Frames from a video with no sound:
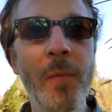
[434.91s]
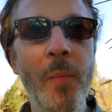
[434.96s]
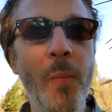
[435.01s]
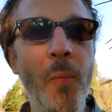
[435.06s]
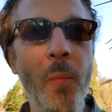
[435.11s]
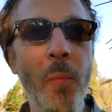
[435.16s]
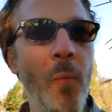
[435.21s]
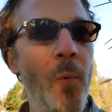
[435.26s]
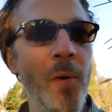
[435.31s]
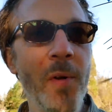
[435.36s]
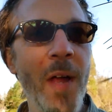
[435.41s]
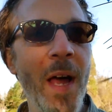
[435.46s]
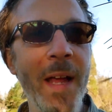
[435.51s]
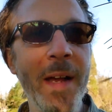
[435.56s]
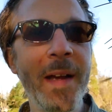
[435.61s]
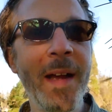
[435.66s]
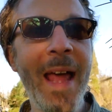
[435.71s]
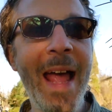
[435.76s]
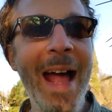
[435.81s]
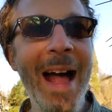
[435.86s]
we're not
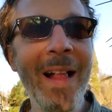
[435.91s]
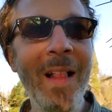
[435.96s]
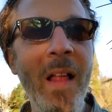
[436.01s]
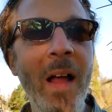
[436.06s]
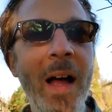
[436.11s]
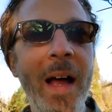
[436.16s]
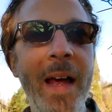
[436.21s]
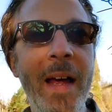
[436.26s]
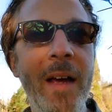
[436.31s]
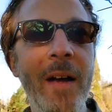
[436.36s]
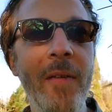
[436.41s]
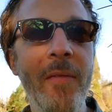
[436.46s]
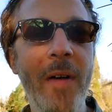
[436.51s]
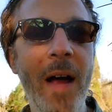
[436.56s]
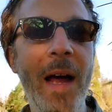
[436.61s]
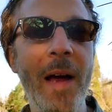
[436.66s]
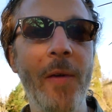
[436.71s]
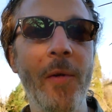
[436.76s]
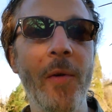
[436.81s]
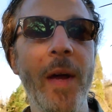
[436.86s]
an ally of
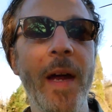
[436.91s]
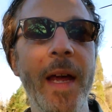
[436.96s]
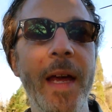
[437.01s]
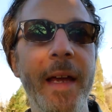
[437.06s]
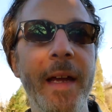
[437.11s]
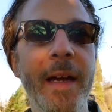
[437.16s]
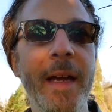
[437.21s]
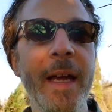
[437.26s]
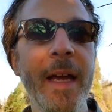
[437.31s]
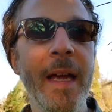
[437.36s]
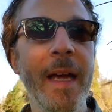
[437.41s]
Iran.